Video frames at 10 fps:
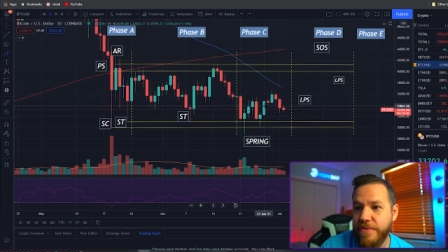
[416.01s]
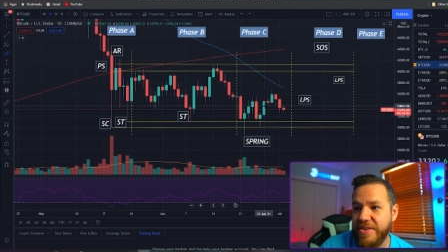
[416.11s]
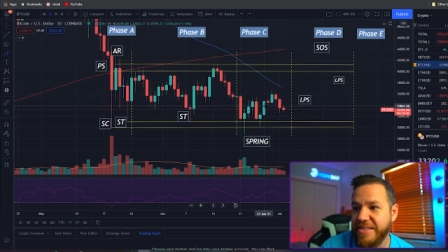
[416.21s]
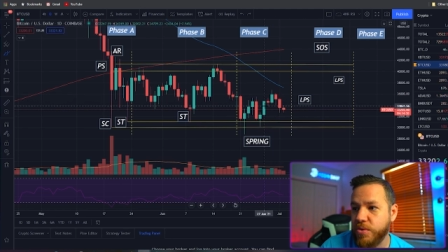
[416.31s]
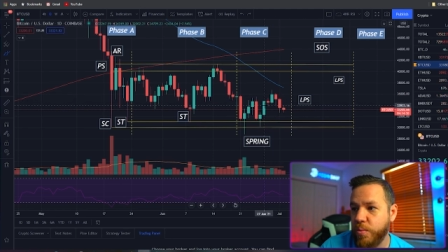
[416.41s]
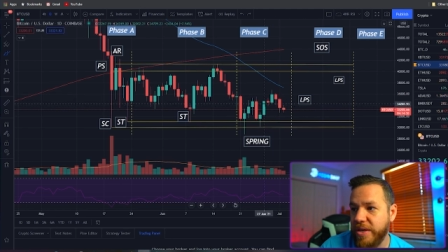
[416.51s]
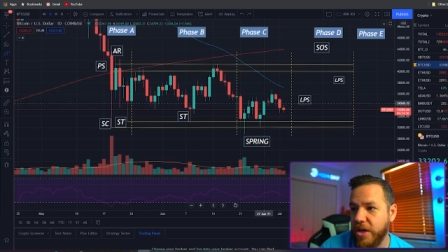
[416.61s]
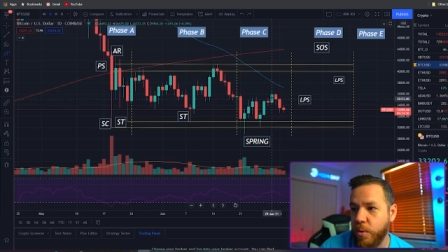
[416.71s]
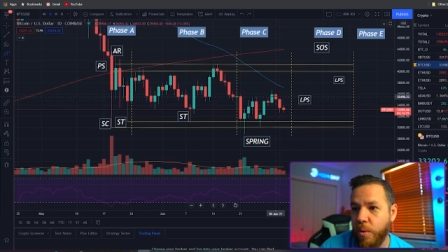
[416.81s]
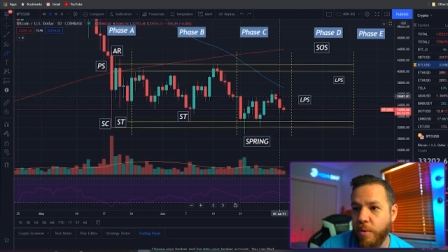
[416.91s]
this
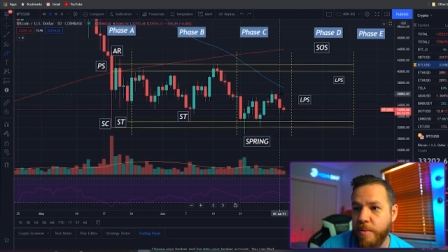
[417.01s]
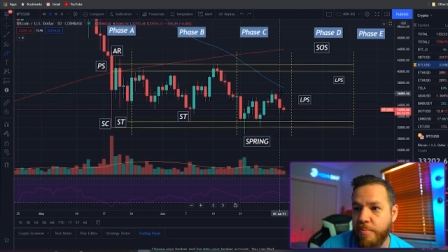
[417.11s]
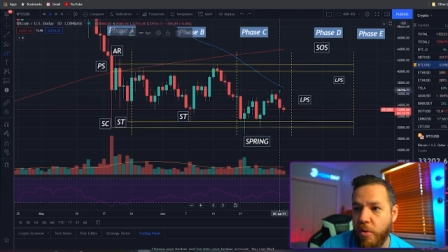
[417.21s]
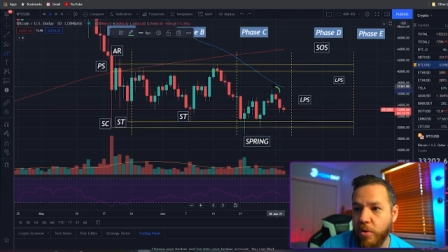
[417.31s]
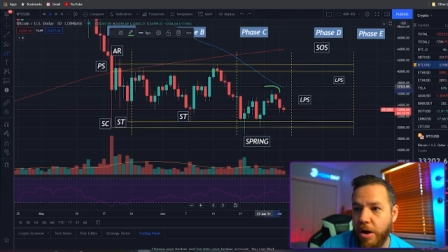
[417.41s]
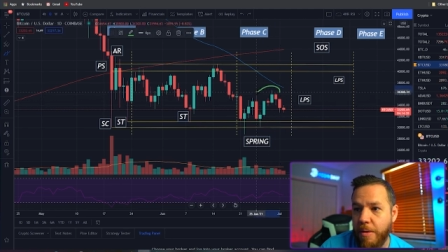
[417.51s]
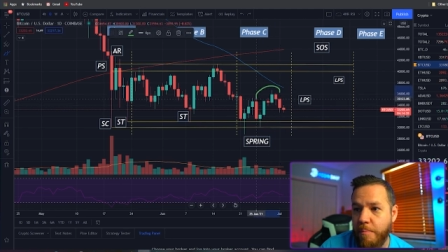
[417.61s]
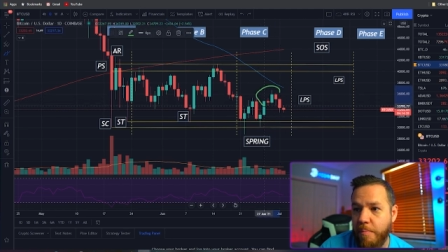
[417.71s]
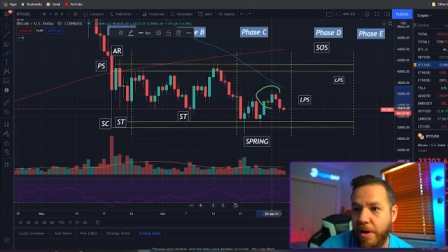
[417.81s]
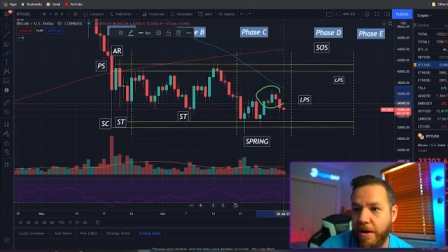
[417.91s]
week where we broke
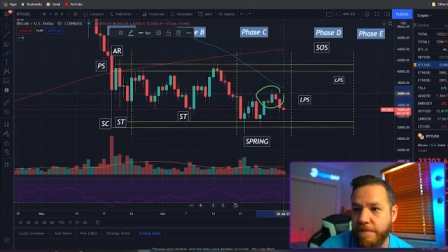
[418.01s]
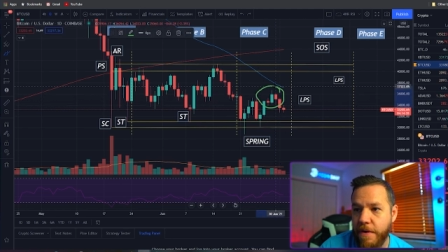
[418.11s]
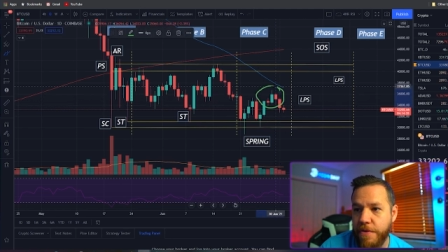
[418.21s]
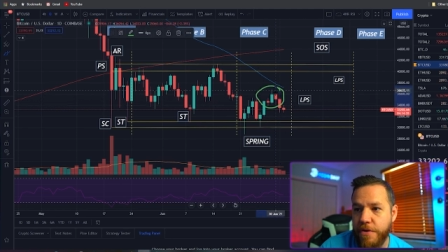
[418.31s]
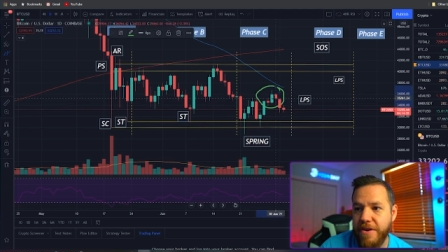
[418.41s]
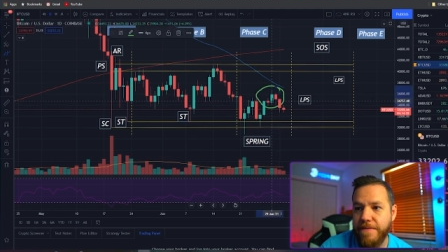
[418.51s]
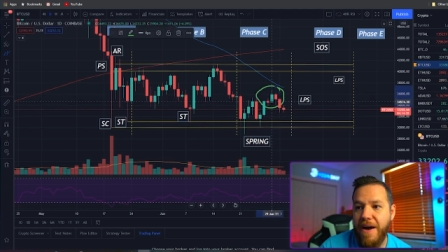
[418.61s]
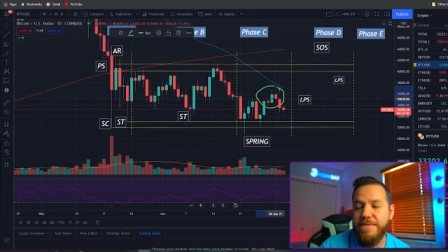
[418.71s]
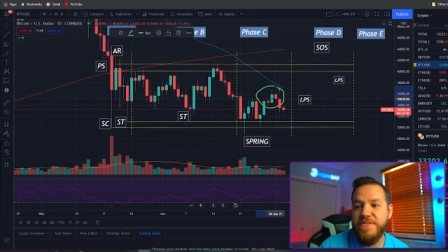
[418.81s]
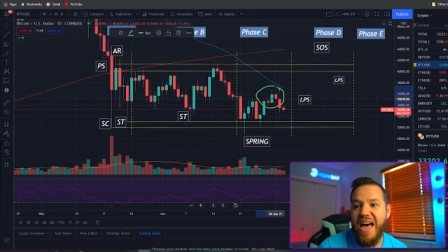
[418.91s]
above
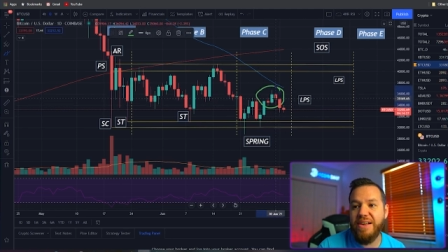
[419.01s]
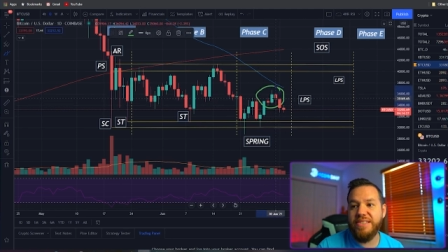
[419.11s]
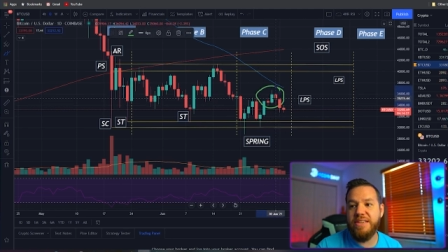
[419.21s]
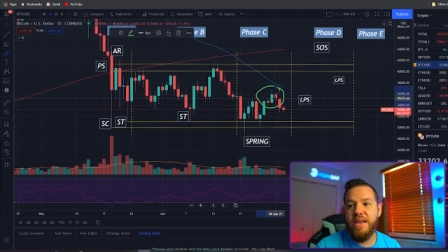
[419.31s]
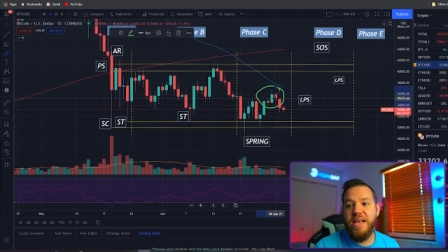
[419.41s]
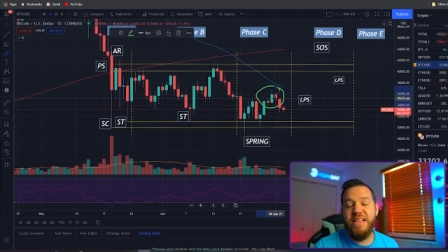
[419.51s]
35,000